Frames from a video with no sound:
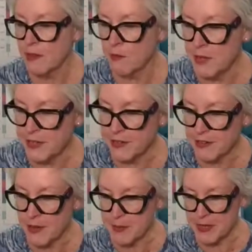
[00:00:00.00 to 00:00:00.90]
We are
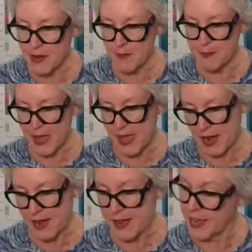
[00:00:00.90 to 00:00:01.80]
coming up
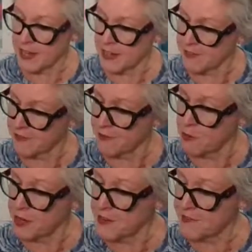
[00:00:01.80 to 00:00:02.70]
in
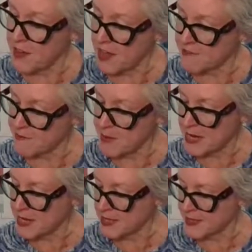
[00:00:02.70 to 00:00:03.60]
45
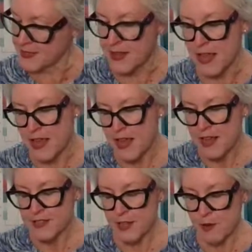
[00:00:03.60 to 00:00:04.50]
minutes.
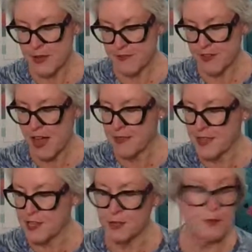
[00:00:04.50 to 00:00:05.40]
So we've got
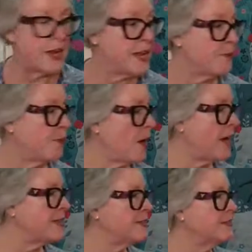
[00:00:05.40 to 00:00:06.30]
these great
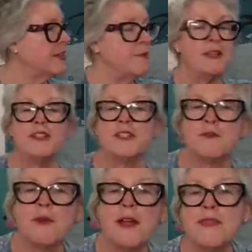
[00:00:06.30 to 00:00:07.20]
prizes. Let me
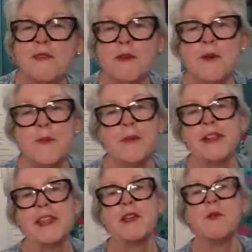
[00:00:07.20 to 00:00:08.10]
just run through them
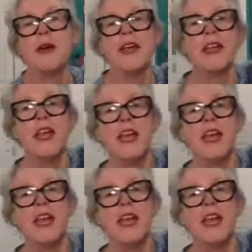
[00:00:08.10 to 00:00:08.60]
really quick.